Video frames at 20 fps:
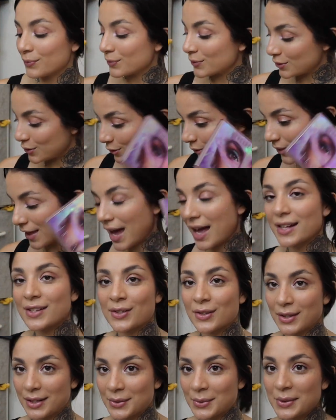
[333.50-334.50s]
do that.
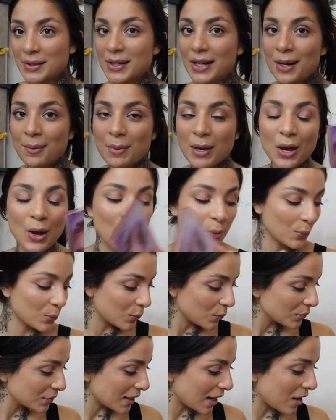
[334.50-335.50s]
So this one's going to be
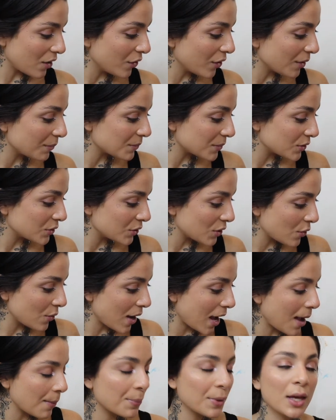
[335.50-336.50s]
rolled out. I'm so
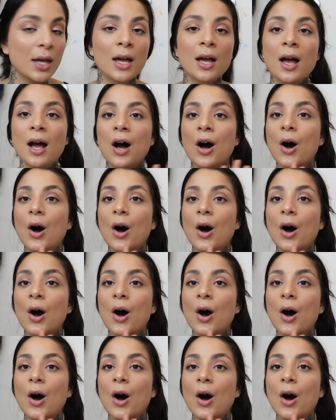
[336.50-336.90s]
happy.